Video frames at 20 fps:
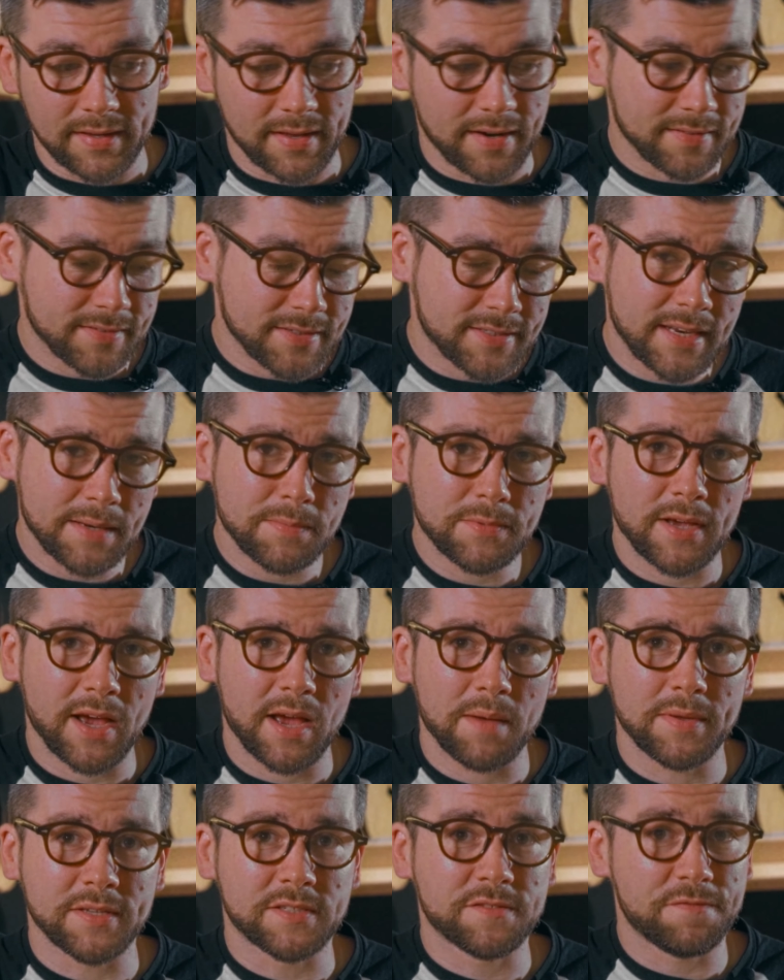Yet at the same
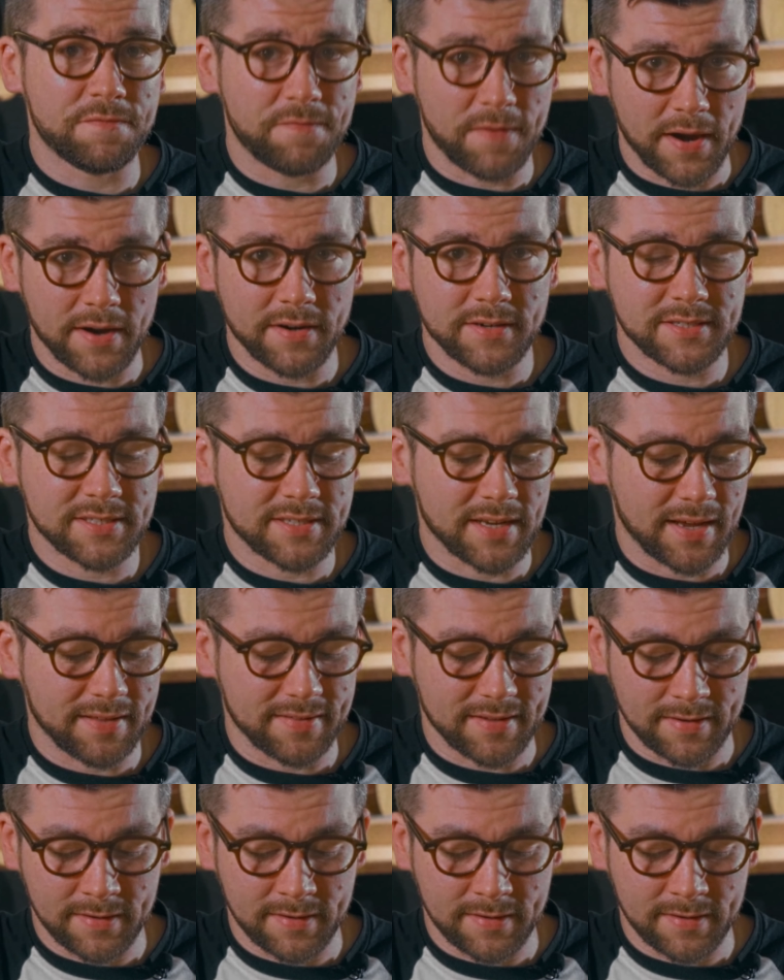time, it's fair to say